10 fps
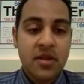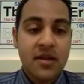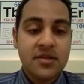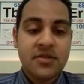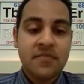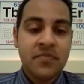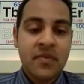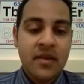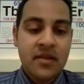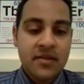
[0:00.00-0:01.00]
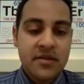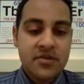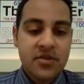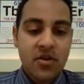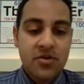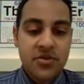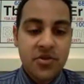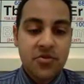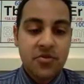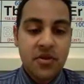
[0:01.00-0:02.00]
that this is
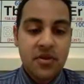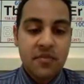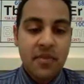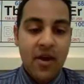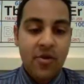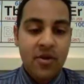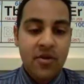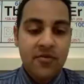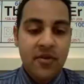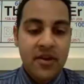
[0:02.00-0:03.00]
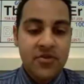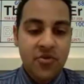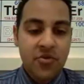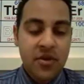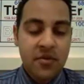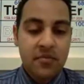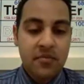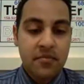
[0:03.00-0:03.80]
also the power of hydronium.